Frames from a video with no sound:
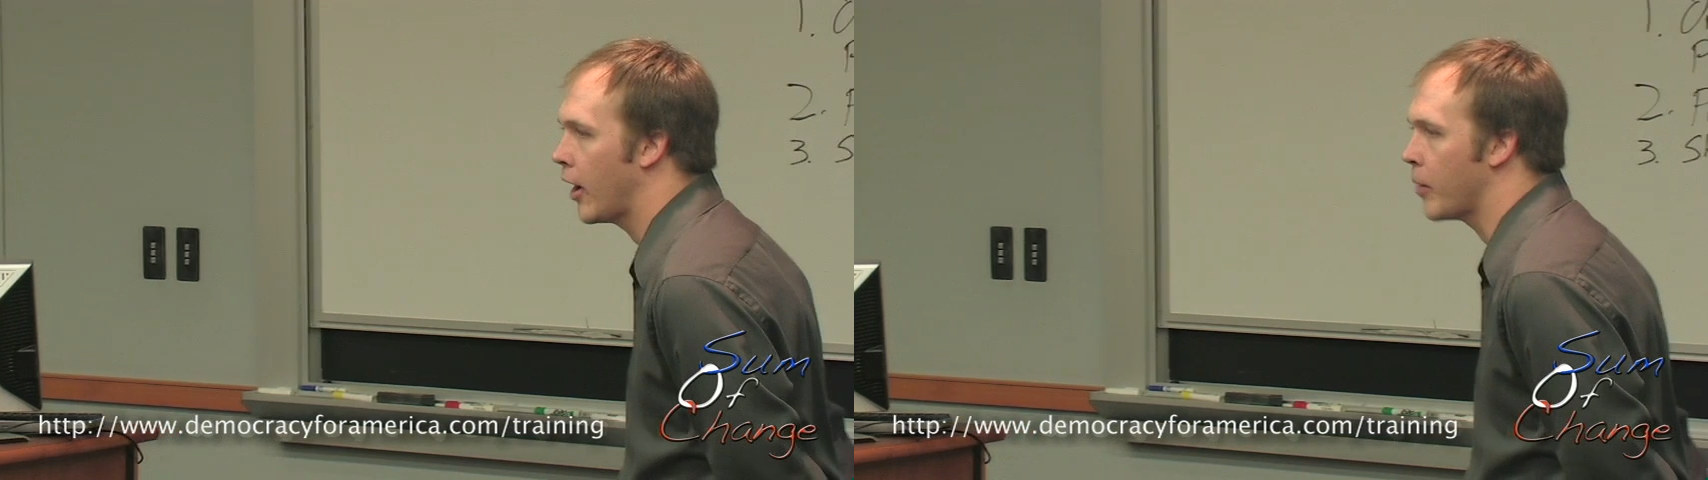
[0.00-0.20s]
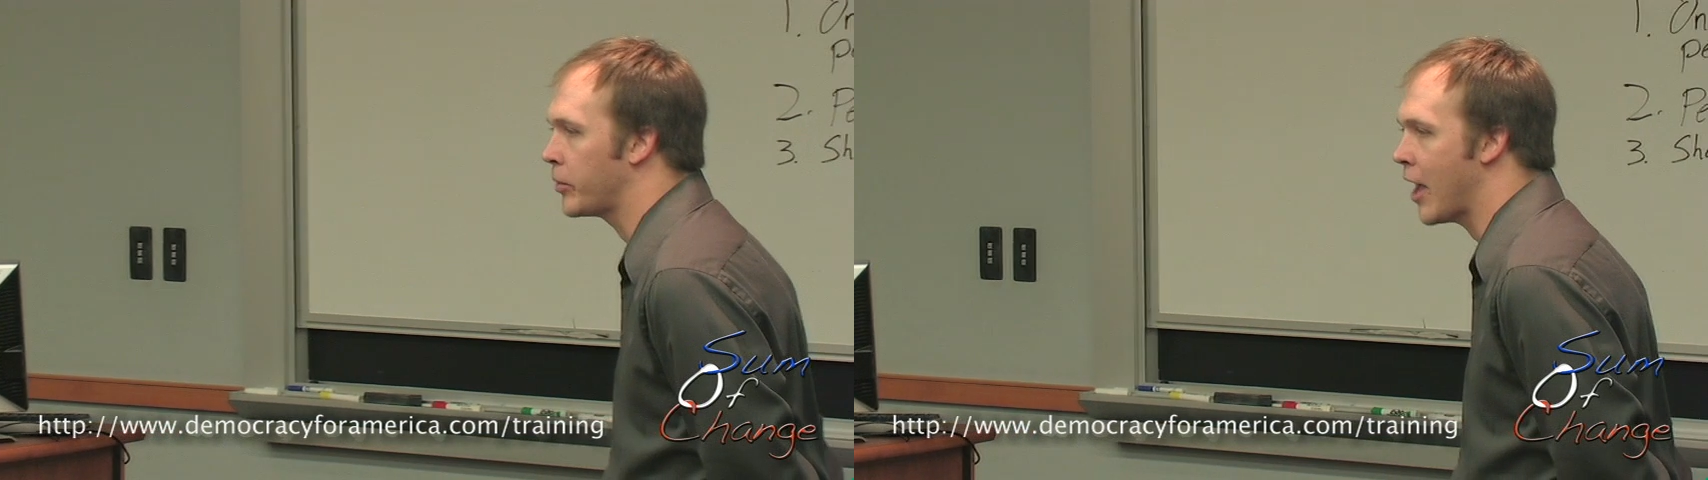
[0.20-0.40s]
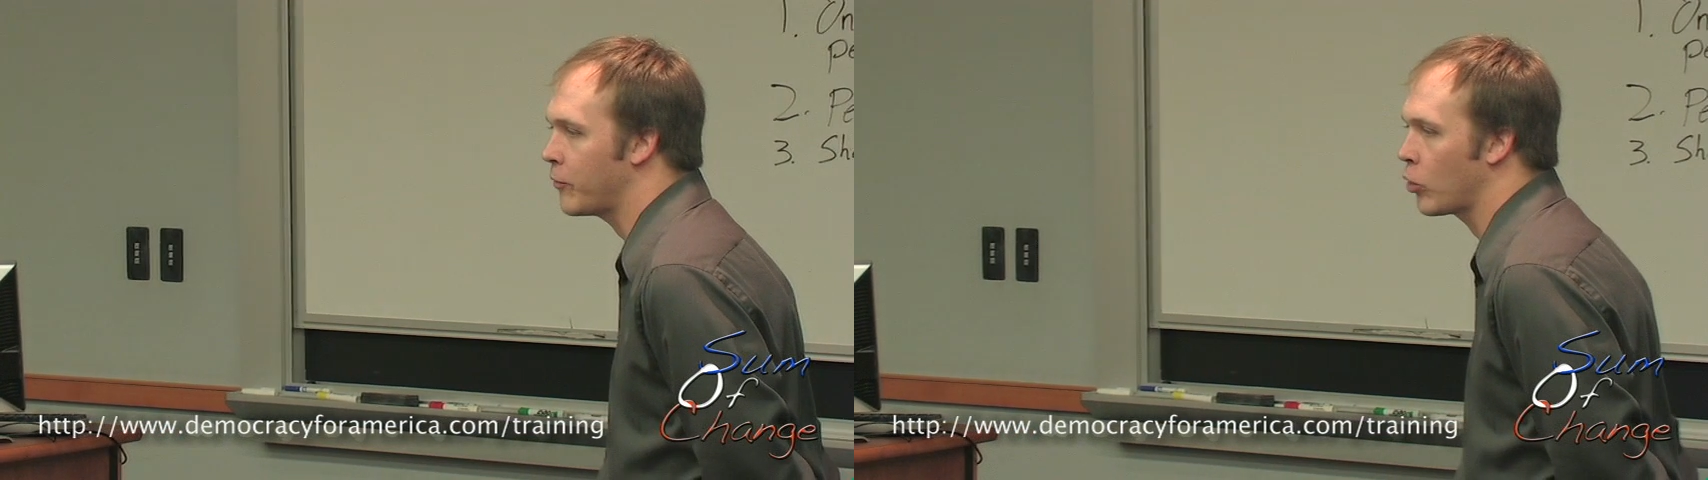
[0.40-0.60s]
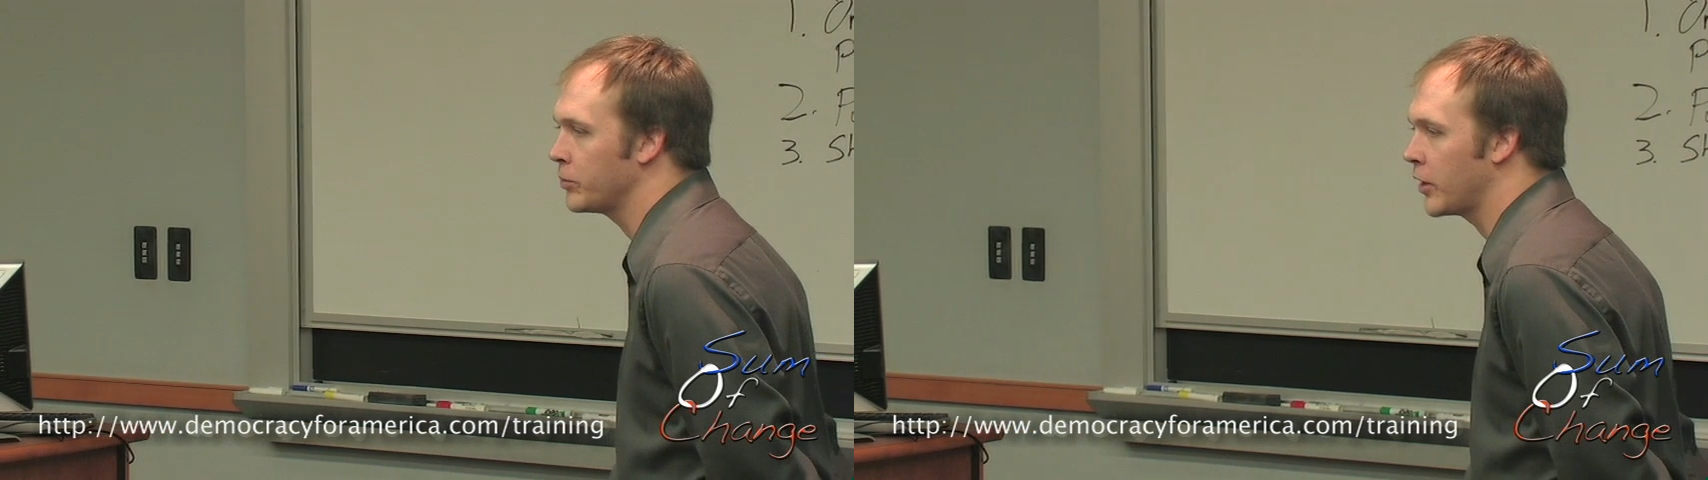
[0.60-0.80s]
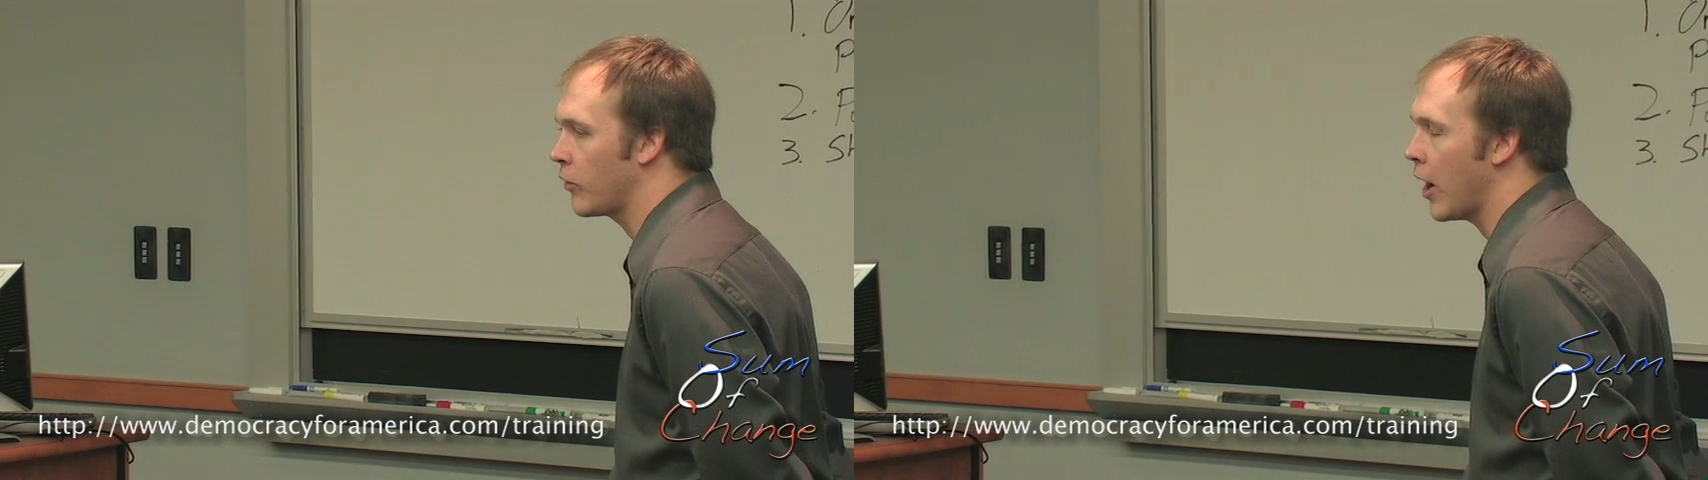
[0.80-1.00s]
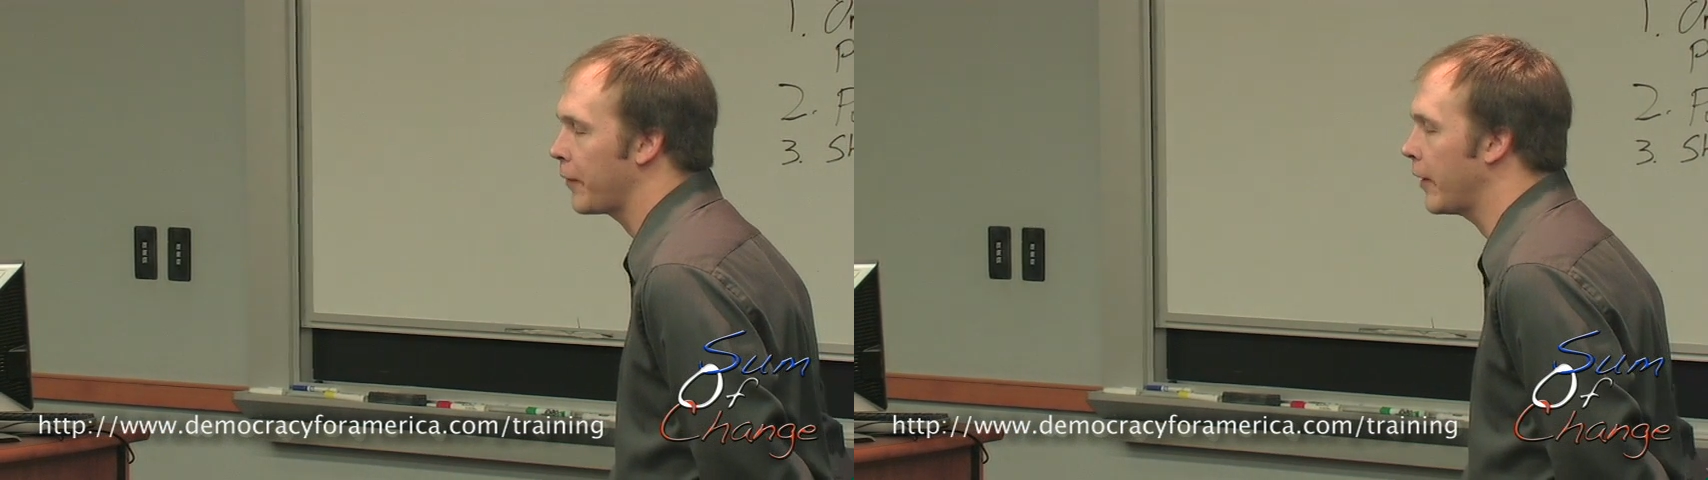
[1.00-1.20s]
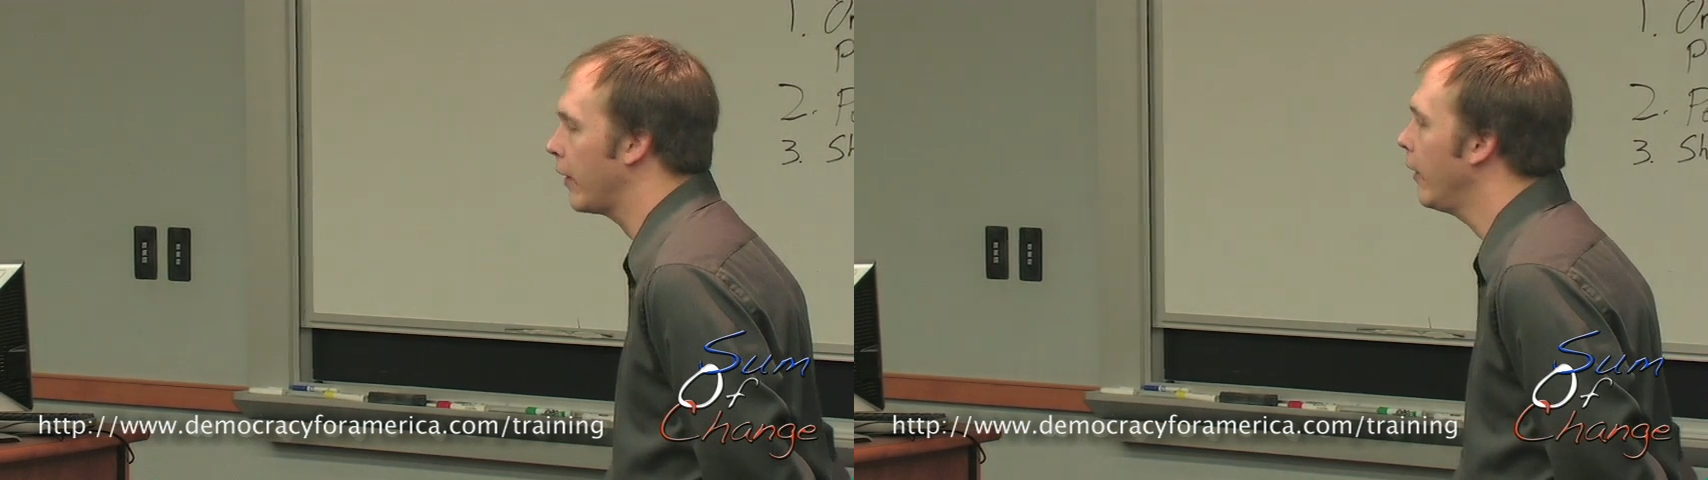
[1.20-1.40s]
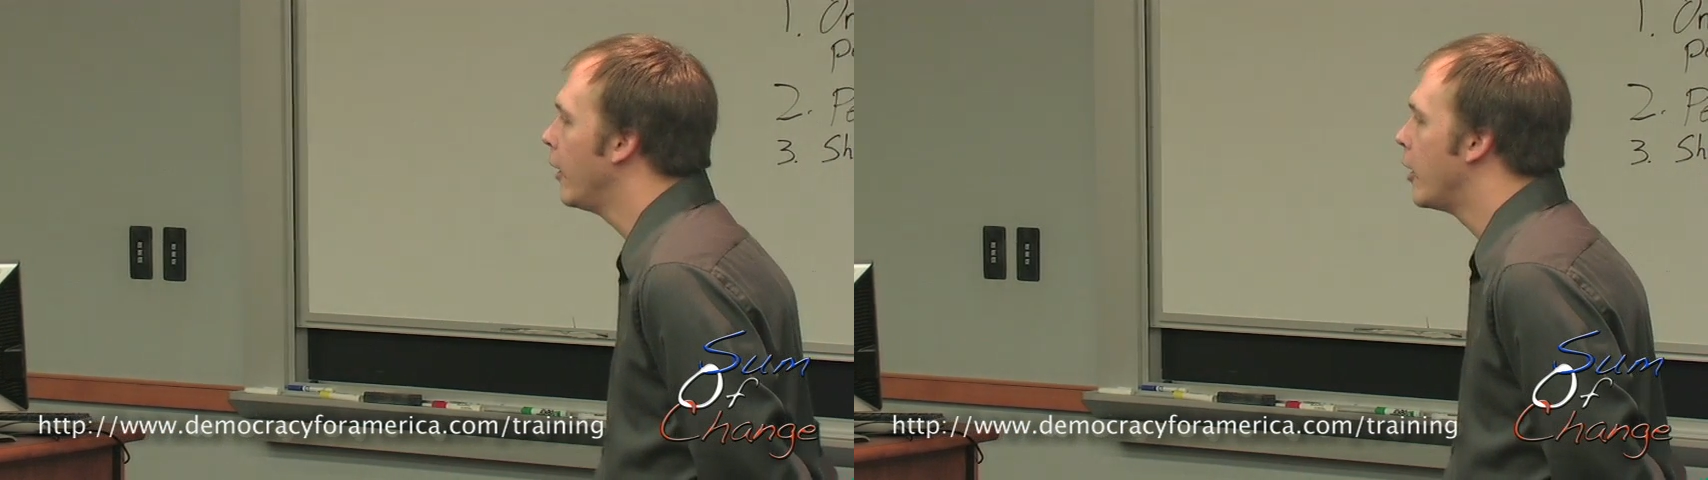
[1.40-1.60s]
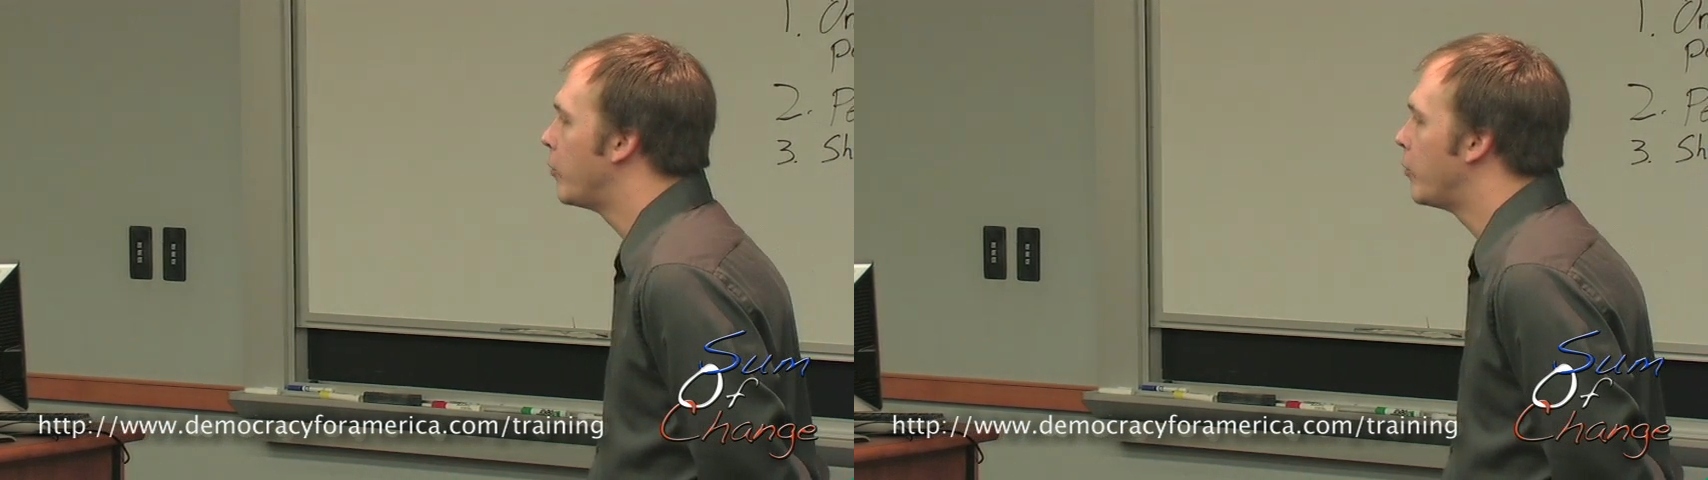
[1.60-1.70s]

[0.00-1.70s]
platforms that are out there.